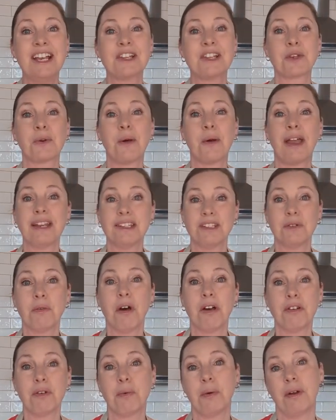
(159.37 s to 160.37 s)
So I do
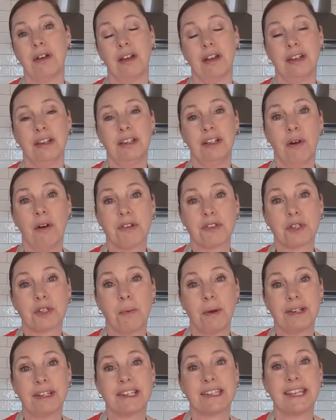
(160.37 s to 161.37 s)
also
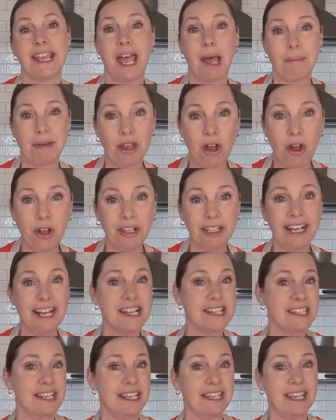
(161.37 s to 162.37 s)
want to say happy
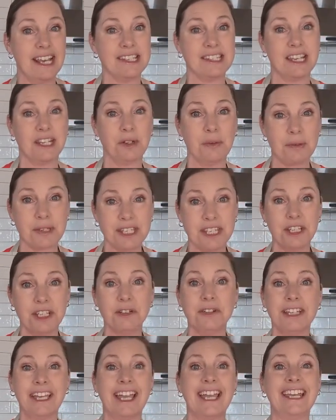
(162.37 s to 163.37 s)
holidays in case I don't see
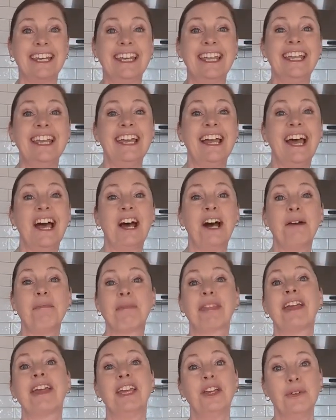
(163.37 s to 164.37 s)
you again.
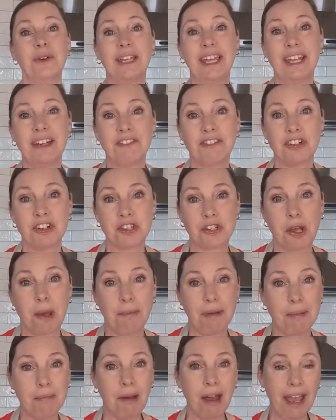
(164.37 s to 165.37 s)
Thank you again for
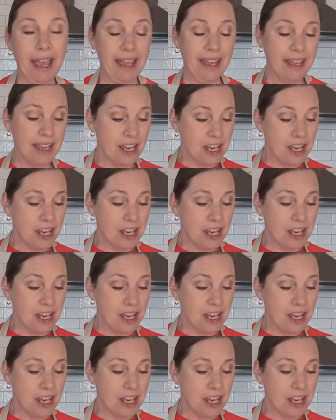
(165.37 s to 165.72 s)
stopping by.